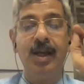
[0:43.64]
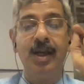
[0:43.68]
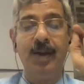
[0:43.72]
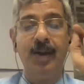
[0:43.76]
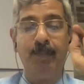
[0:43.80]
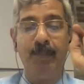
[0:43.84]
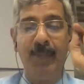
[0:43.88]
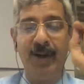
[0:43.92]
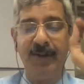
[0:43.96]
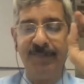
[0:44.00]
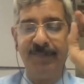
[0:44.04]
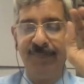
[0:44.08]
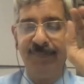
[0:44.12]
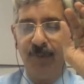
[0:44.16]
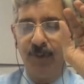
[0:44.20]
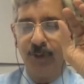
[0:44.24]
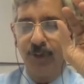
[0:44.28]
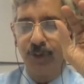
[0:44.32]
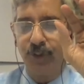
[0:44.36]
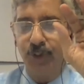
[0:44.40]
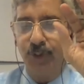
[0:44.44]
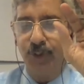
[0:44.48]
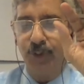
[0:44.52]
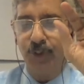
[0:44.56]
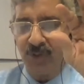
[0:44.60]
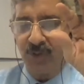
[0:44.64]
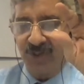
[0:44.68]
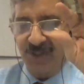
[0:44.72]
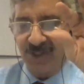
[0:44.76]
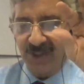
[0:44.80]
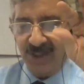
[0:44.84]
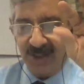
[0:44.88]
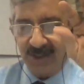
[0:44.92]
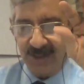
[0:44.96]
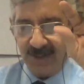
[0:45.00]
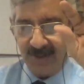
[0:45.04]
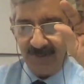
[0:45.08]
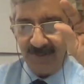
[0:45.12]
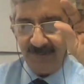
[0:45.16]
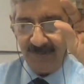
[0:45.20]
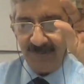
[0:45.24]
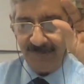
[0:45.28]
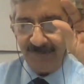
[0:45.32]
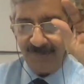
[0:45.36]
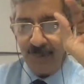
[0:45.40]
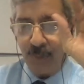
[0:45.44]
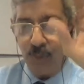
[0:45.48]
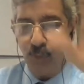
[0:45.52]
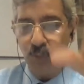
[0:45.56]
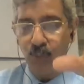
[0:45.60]
But for those
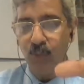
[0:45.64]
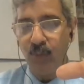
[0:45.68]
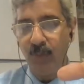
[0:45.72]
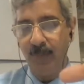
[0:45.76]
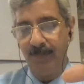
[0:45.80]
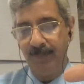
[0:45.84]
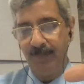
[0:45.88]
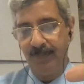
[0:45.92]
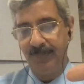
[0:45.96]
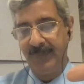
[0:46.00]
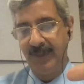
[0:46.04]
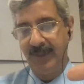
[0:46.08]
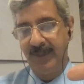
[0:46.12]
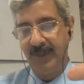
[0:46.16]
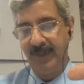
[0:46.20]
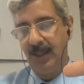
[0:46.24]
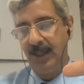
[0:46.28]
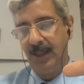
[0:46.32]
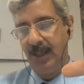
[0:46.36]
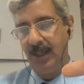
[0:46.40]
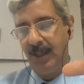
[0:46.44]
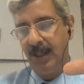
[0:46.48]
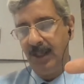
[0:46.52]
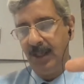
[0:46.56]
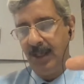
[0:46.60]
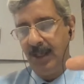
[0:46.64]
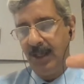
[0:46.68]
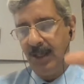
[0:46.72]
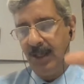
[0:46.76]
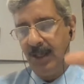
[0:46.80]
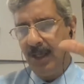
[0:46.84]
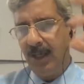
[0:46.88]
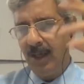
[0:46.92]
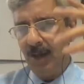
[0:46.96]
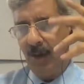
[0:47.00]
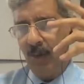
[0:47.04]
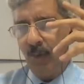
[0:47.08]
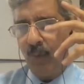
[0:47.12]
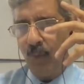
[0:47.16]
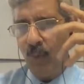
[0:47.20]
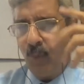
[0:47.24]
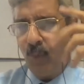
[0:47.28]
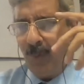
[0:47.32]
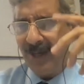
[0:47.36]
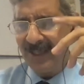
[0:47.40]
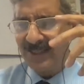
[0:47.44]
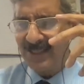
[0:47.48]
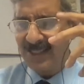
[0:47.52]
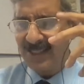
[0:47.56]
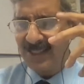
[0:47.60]
few who
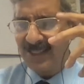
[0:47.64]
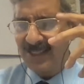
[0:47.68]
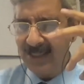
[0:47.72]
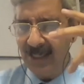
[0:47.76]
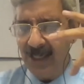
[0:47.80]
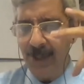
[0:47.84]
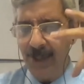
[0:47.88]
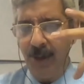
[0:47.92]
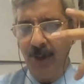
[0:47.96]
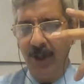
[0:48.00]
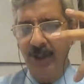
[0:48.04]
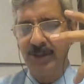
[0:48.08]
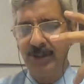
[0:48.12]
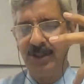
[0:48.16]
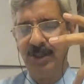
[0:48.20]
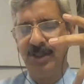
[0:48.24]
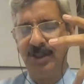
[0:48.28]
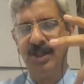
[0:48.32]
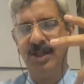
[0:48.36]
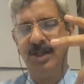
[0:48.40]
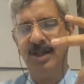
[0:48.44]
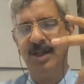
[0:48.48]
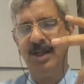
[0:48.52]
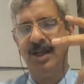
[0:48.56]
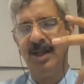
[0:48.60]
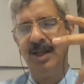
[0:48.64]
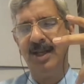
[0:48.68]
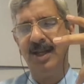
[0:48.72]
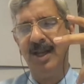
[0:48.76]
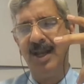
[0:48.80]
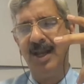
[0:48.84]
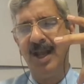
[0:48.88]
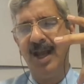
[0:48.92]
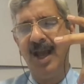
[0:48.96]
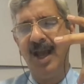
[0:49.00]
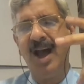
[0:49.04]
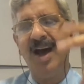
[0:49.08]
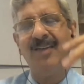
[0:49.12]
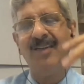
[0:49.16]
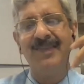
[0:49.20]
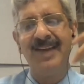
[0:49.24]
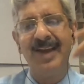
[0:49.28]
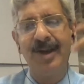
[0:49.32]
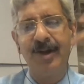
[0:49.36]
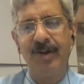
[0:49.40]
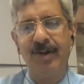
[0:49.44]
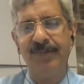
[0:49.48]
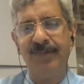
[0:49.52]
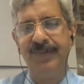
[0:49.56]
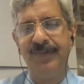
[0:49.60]
are still not
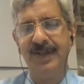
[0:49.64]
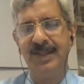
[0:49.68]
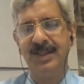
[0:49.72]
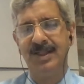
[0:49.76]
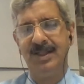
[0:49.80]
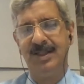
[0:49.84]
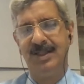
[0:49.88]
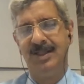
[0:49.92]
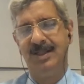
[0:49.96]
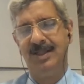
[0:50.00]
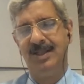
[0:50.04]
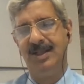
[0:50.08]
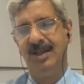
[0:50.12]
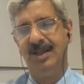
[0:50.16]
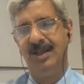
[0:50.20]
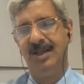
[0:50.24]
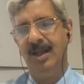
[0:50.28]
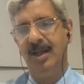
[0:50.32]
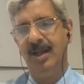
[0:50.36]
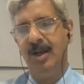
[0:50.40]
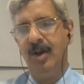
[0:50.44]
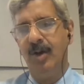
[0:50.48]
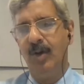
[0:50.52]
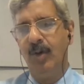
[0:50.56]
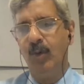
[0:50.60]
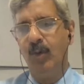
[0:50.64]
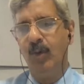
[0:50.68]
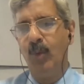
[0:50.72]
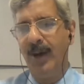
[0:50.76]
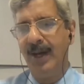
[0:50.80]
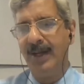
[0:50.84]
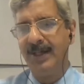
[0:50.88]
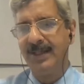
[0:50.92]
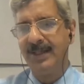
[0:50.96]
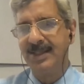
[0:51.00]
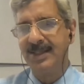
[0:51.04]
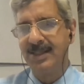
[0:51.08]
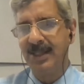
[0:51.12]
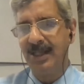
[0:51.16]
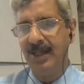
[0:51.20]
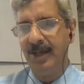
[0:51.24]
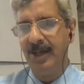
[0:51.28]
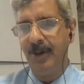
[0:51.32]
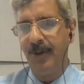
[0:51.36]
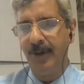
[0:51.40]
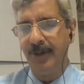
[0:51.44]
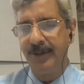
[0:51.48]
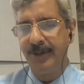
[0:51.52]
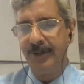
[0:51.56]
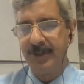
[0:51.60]
aware of it, who are still
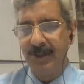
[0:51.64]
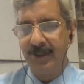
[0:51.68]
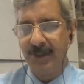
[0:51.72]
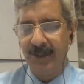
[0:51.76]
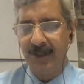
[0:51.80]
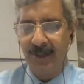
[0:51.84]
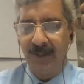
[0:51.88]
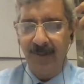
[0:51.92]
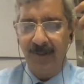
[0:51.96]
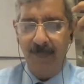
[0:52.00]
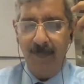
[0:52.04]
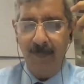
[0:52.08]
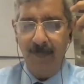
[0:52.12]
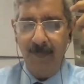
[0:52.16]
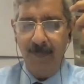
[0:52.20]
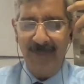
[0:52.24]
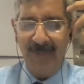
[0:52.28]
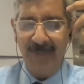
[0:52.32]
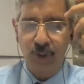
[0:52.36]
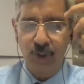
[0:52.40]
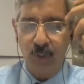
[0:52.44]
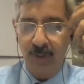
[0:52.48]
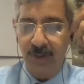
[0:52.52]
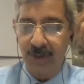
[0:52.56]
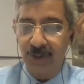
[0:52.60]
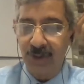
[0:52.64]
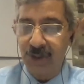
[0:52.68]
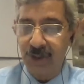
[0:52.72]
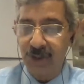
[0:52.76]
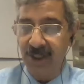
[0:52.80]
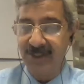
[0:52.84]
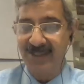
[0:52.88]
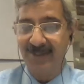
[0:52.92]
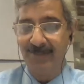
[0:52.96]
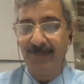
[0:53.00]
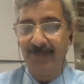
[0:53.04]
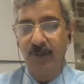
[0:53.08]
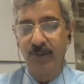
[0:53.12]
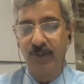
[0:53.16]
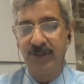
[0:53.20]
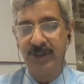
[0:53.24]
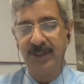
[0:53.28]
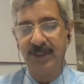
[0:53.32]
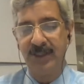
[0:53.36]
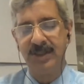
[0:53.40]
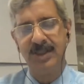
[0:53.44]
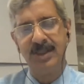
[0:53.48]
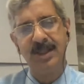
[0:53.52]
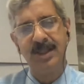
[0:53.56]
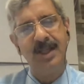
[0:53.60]
not much conscious about
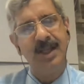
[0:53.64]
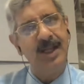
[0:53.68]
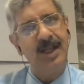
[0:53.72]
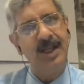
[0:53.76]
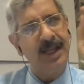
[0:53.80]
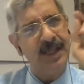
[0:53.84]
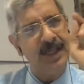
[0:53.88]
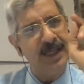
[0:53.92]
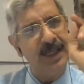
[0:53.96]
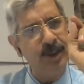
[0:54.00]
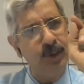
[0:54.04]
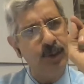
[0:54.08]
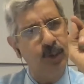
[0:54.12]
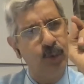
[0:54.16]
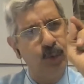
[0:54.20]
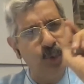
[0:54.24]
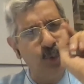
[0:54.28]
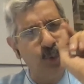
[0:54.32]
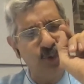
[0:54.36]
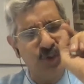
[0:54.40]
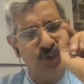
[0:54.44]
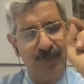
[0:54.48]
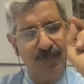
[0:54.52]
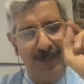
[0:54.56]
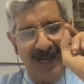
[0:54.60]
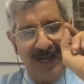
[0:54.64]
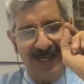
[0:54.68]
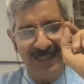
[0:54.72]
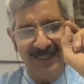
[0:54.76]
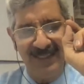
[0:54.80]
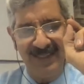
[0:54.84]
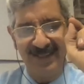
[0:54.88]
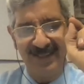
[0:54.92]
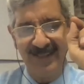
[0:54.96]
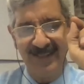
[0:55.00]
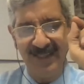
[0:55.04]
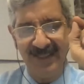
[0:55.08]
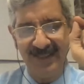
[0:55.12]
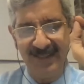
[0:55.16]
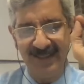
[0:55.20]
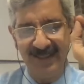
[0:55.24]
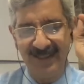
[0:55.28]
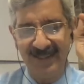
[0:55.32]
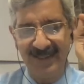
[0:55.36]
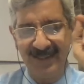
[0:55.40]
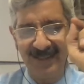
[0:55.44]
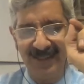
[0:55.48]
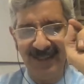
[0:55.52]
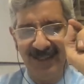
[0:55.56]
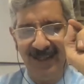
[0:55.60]
it, in whose minds there is
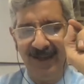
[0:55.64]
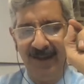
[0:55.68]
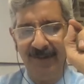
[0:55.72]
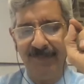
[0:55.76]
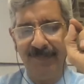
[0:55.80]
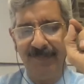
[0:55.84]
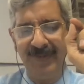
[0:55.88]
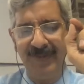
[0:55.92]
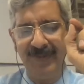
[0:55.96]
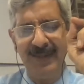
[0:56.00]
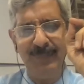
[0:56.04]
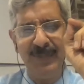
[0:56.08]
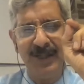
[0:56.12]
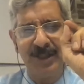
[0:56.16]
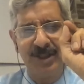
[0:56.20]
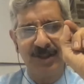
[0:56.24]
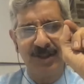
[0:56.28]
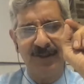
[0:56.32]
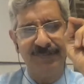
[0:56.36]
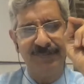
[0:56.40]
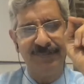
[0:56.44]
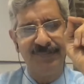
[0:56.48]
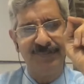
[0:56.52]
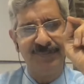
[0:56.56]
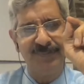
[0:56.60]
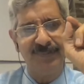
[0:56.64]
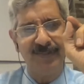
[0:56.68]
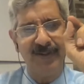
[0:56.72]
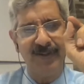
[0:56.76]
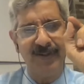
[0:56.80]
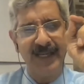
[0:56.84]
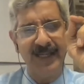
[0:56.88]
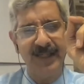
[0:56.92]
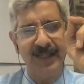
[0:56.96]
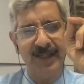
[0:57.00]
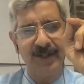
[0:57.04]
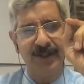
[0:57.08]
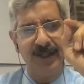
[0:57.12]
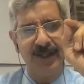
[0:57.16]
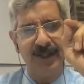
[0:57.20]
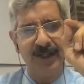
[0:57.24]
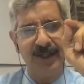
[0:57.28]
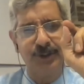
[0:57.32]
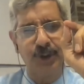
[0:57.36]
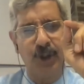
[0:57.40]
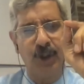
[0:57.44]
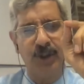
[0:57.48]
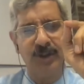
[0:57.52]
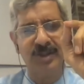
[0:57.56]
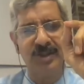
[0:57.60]
still a wee bit of lingering
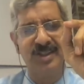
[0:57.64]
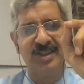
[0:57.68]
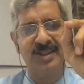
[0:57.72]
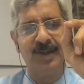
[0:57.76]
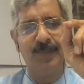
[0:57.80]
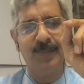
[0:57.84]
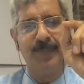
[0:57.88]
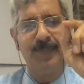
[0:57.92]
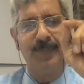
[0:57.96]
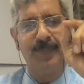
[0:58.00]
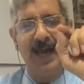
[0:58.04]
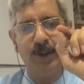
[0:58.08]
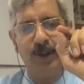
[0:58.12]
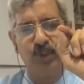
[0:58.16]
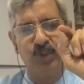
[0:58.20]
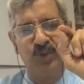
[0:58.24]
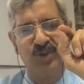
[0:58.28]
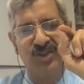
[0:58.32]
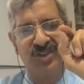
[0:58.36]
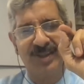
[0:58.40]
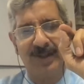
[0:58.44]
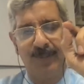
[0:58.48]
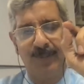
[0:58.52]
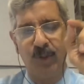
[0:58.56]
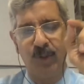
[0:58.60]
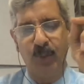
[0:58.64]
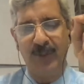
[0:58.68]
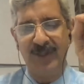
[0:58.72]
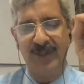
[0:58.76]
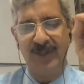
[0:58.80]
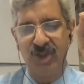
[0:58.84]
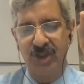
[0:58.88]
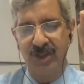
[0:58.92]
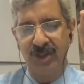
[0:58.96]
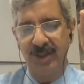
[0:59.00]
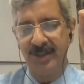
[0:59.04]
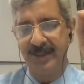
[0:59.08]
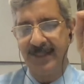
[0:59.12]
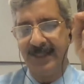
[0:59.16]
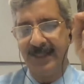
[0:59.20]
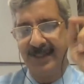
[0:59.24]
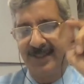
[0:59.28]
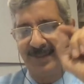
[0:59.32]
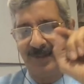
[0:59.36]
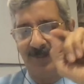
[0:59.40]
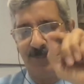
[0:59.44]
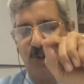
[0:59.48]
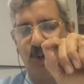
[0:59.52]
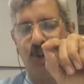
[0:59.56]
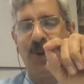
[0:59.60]
thoughts, some doubts, some questions, and
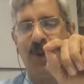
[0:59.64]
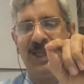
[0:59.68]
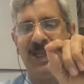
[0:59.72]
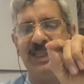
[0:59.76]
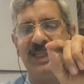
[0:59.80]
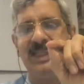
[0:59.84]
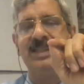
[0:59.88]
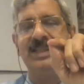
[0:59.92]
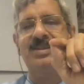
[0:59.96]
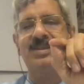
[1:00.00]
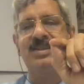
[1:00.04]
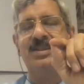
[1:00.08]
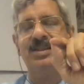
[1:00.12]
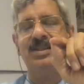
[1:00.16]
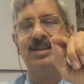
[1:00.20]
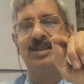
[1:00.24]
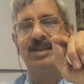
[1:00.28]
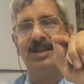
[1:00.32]
some queries,